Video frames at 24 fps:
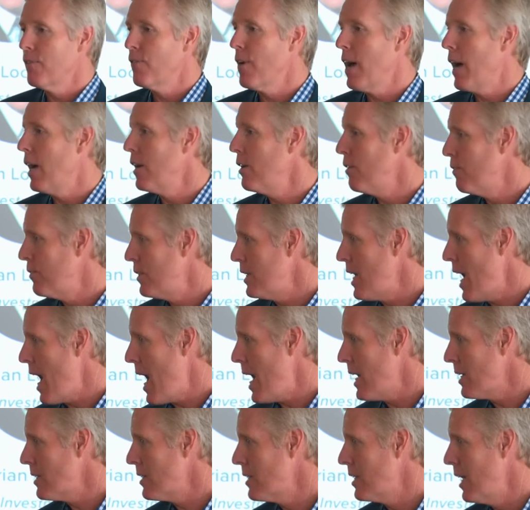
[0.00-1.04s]
value of the
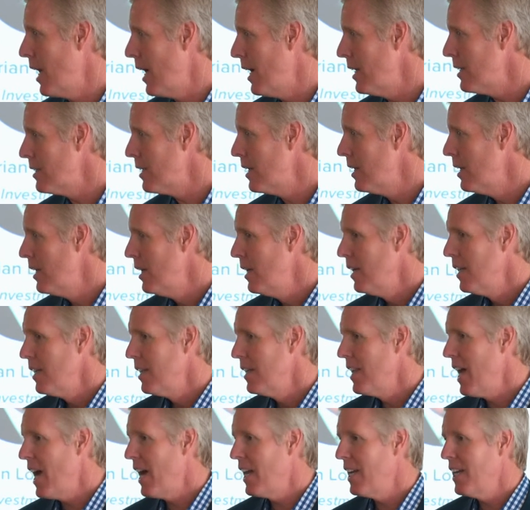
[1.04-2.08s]
asset,
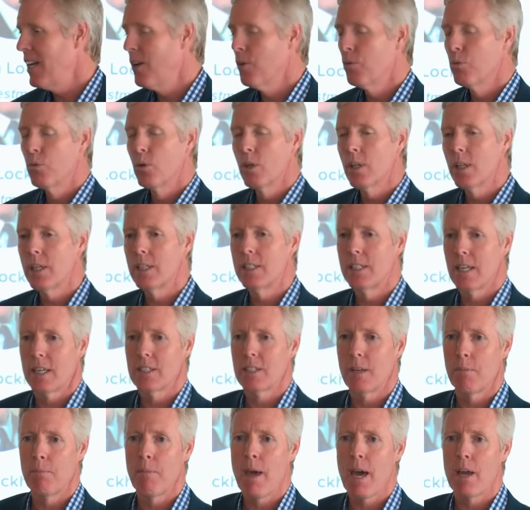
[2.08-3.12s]
that it really
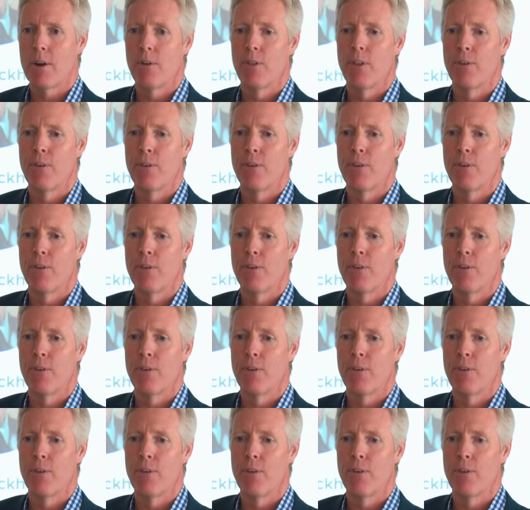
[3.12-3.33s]
doesn't matter.